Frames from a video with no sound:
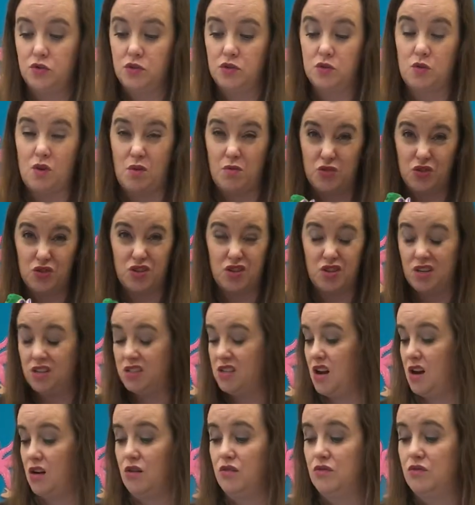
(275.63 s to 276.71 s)
So I'm just going to
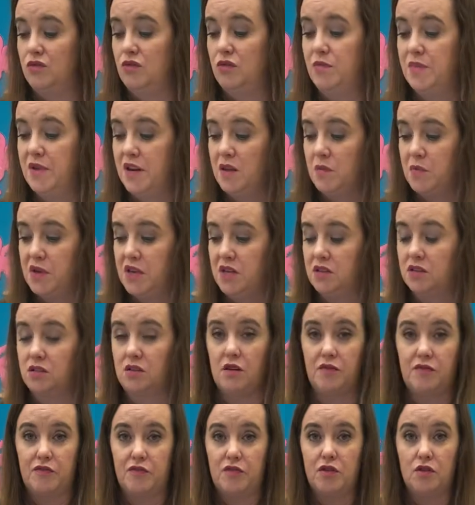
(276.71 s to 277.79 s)
tear a little bitty piece
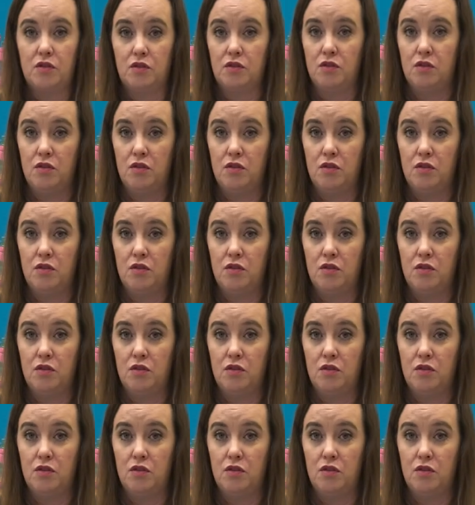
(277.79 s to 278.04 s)
off my